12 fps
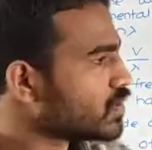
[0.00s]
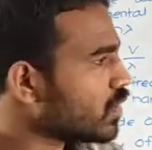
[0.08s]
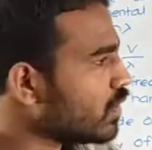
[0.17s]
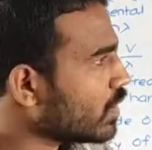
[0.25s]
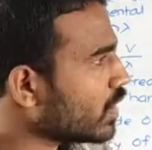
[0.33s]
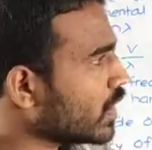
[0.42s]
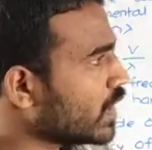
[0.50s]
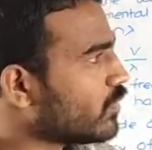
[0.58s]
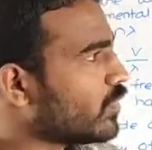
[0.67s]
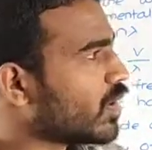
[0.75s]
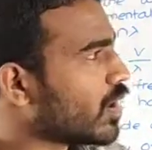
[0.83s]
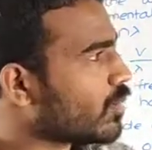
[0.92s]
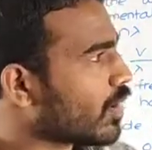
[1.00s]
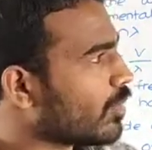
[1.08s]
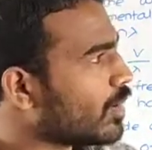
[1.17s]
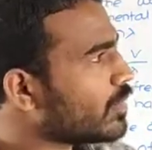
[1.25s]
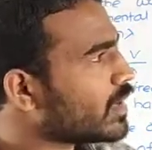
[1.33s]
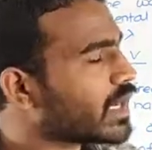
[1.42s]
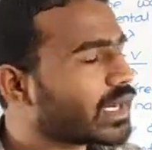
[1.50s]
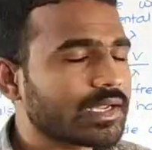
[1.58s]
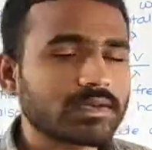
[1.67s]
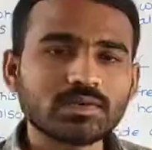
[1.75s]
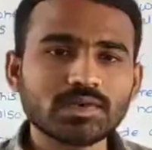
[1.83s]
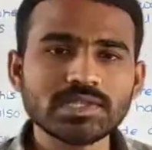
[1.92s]
so if you have problem
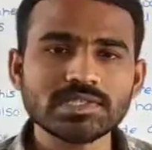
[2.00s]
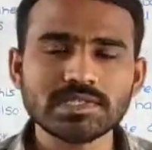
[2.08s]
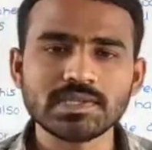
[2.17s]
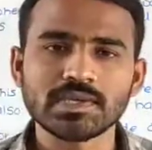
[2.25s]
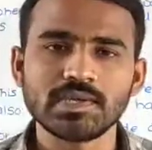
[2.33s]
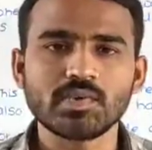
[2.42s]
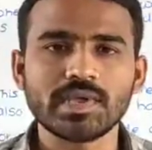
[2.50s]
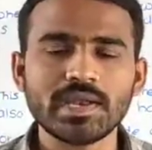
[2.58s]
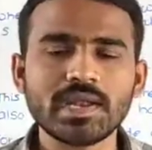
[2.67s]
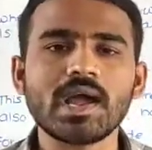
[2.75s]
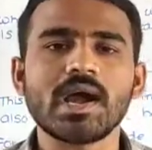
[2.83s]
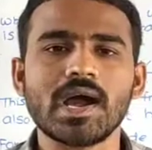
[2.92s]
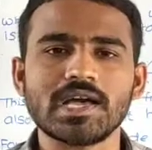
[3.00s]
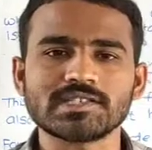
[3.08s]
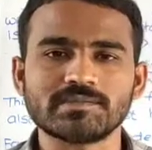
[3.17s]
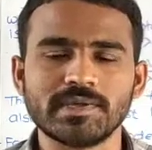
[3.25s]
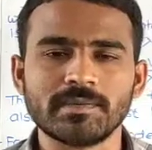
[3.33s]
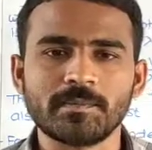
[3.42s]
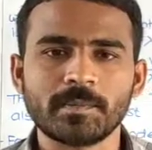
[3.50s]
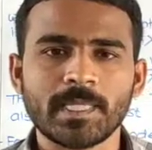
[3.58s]
regarding to this, you can ask me.